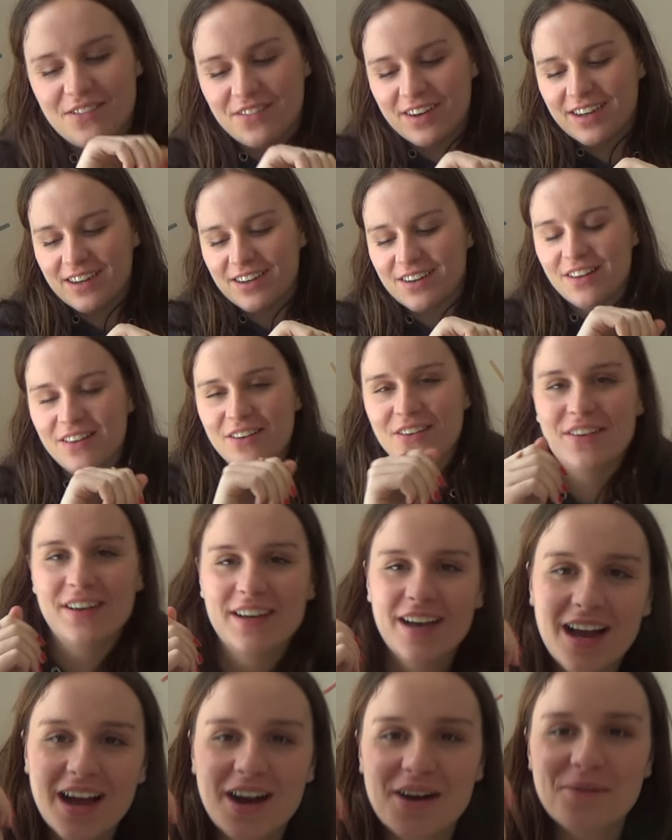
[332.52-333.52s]
Oh my god, look
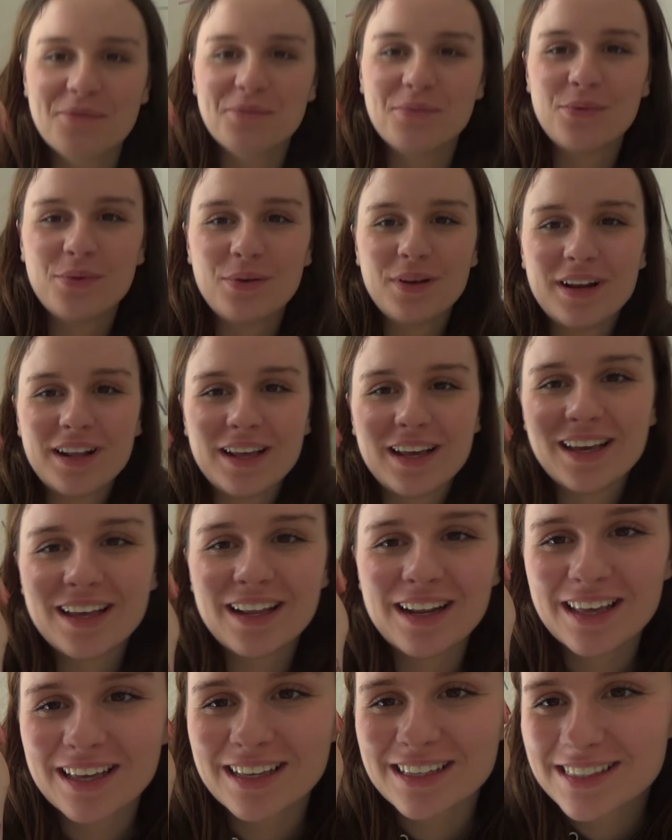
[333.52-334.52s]
how pretty
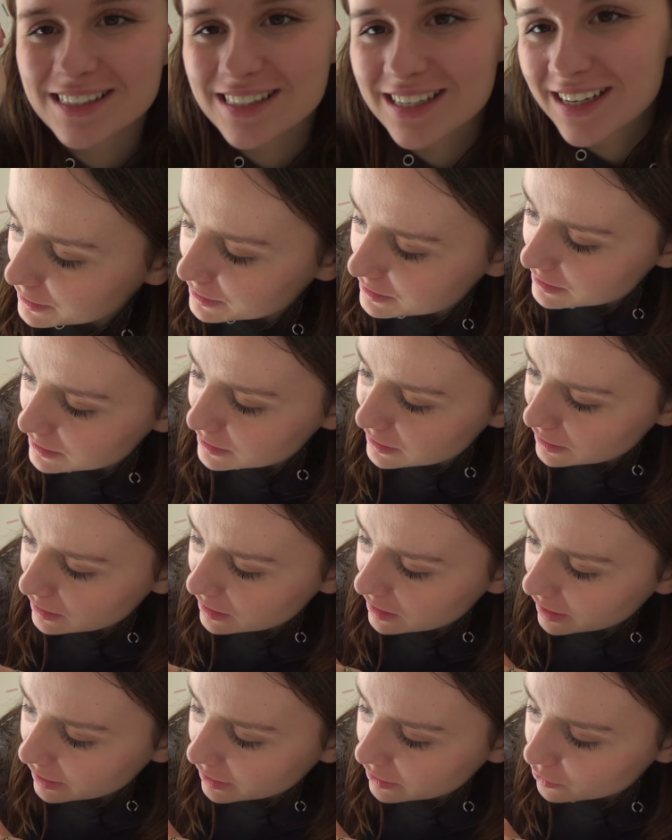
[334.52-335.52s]
it is. It's still
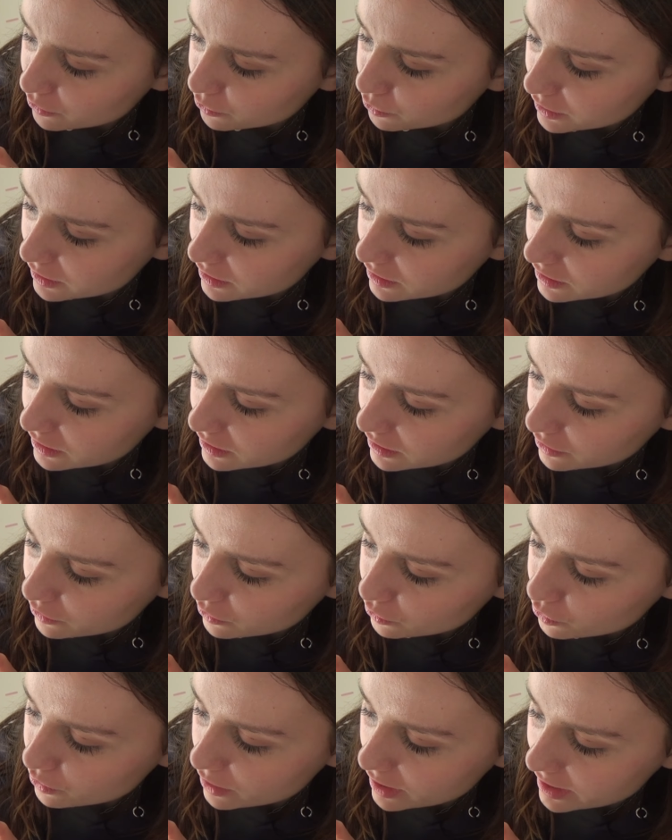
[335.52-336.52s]
like really
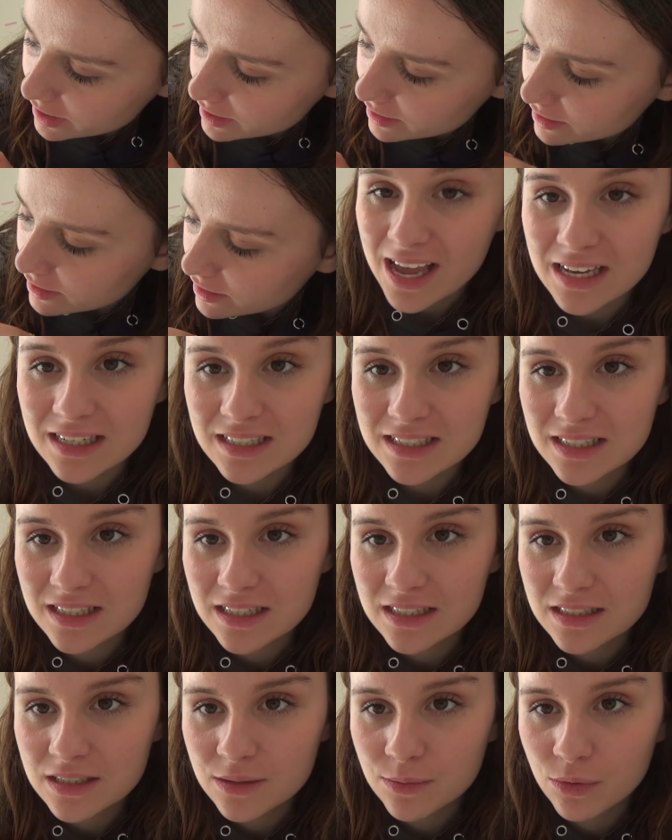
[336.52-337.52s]
red and
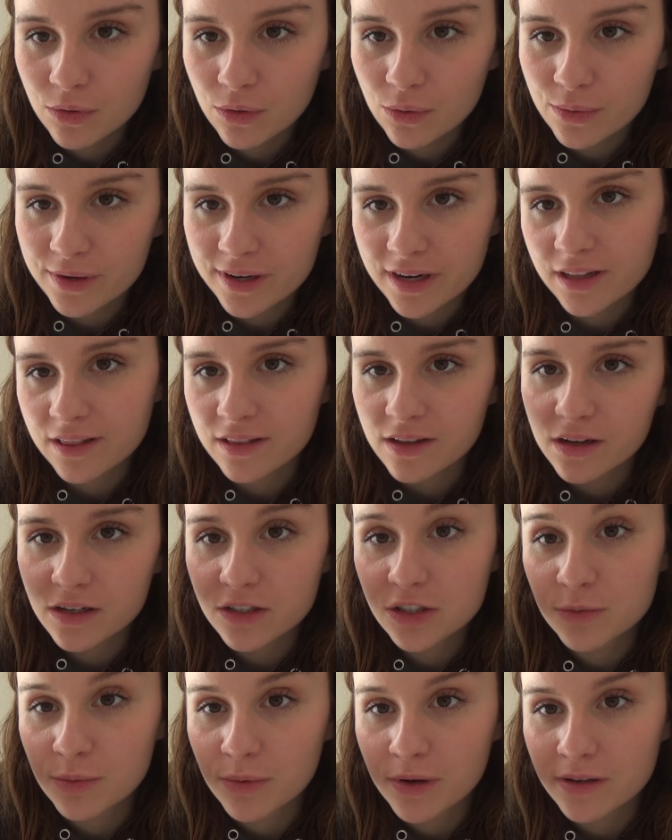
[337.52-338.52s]
sensible when I
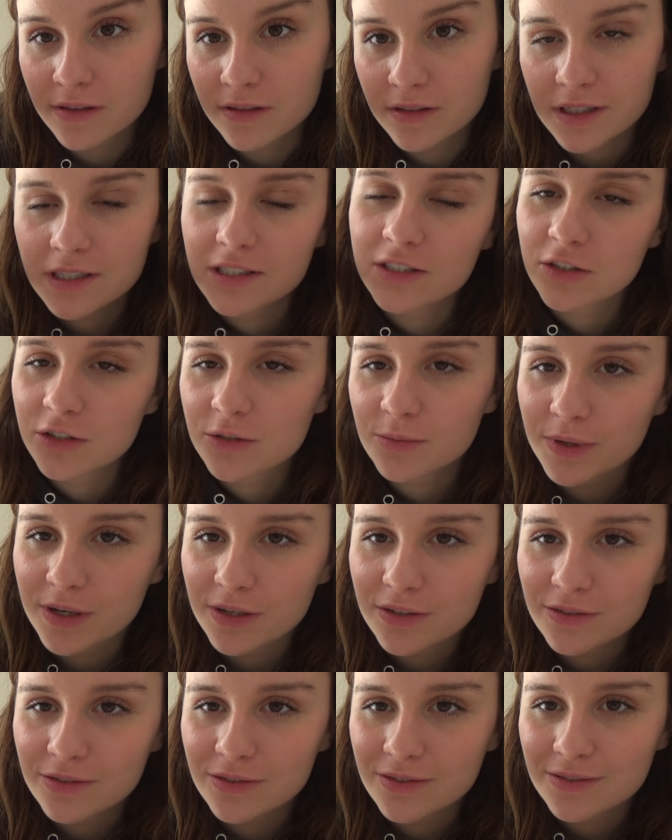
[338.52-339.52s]
touch, but it's just
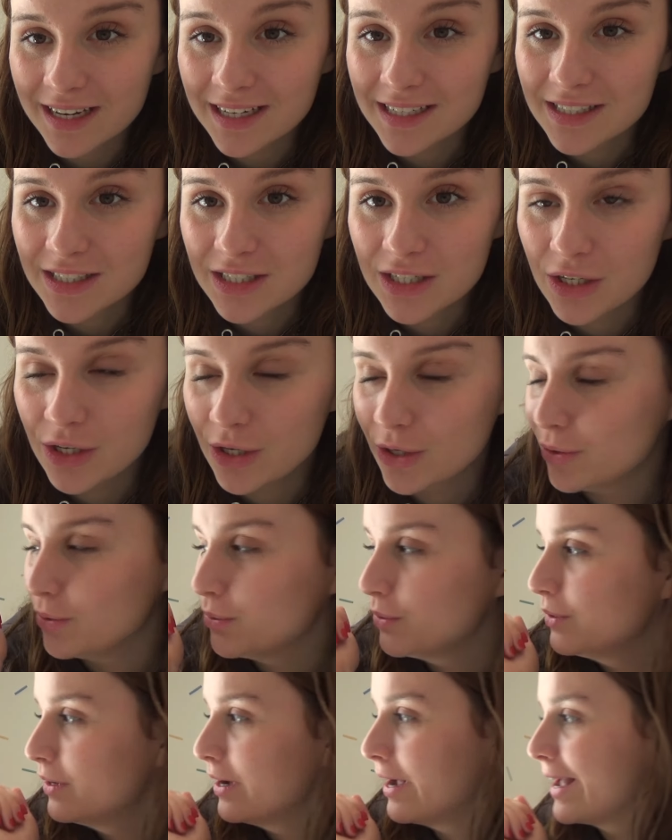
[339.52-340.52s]
because it's
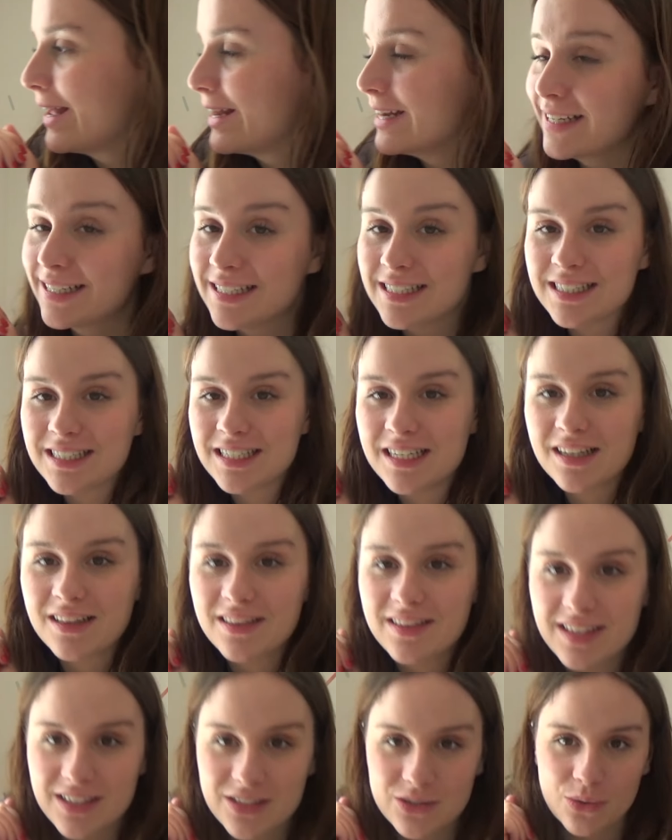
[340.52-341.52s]
new and it still
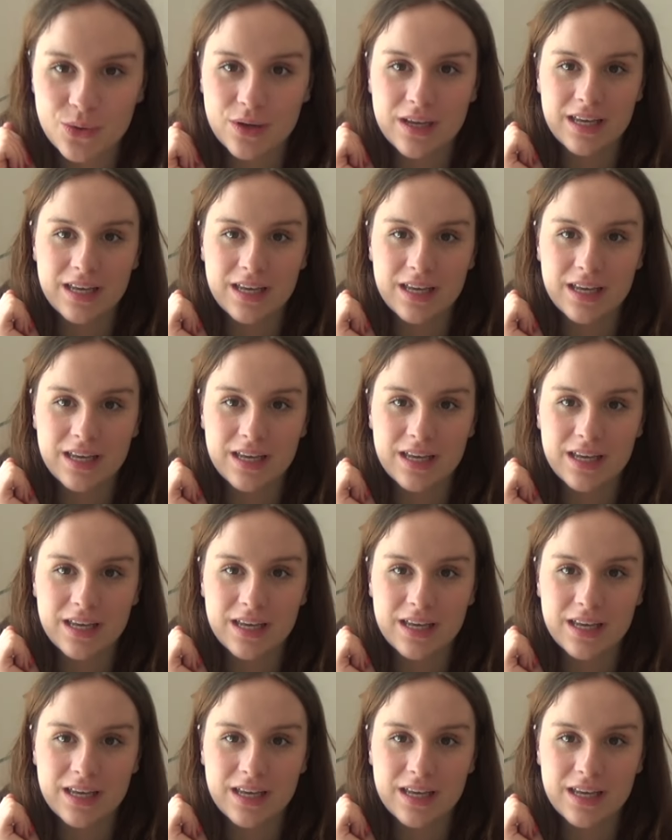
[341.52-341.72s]
needs to